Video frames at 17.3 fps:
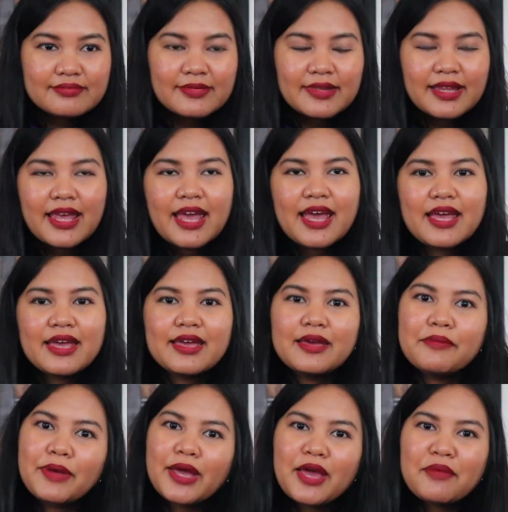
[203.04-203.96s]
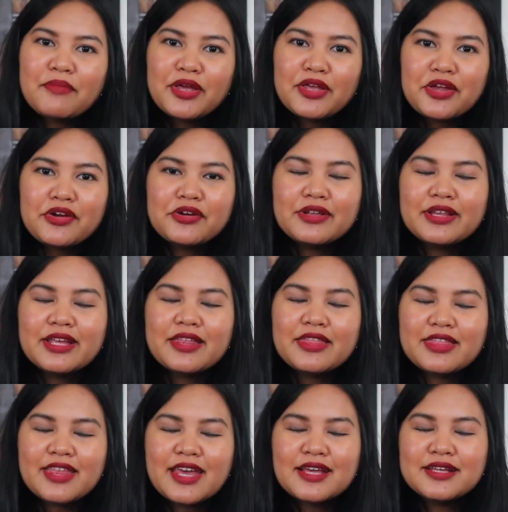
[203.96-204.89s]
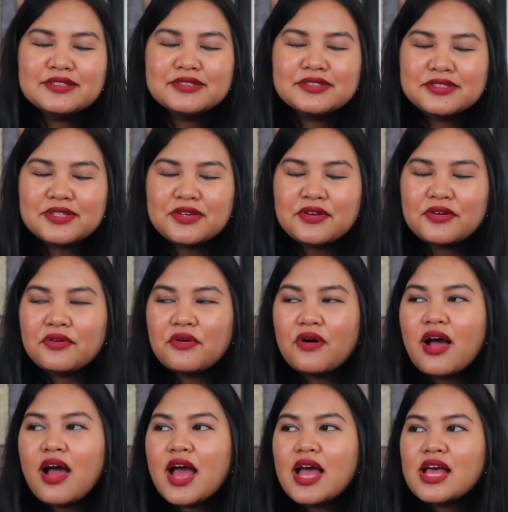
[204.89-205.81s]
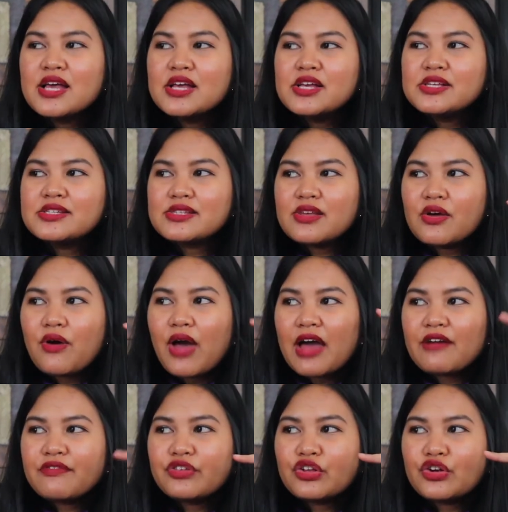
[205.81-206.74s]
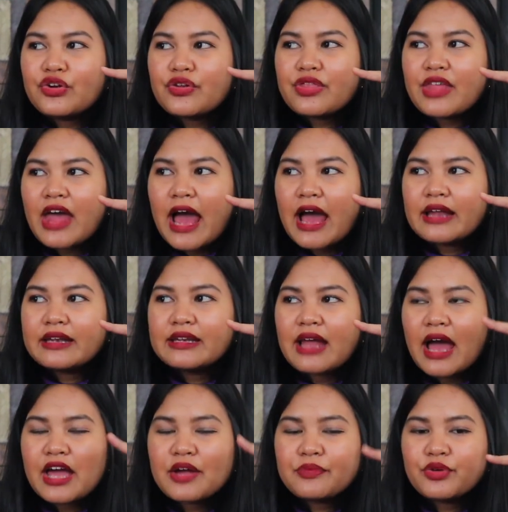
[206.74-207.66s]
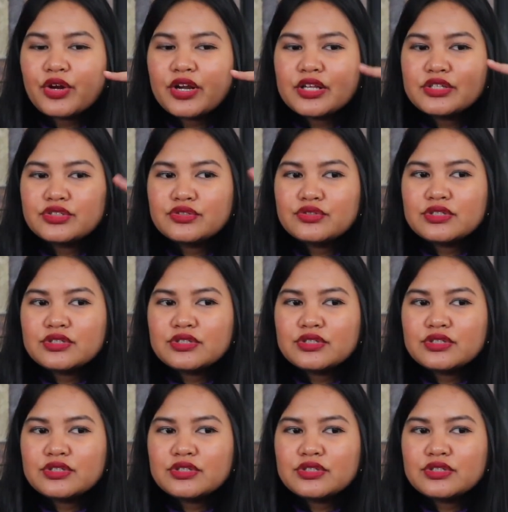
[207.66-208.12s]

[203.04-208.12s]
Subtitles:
yeah, it became a yearly thing too. So after that I upgraded to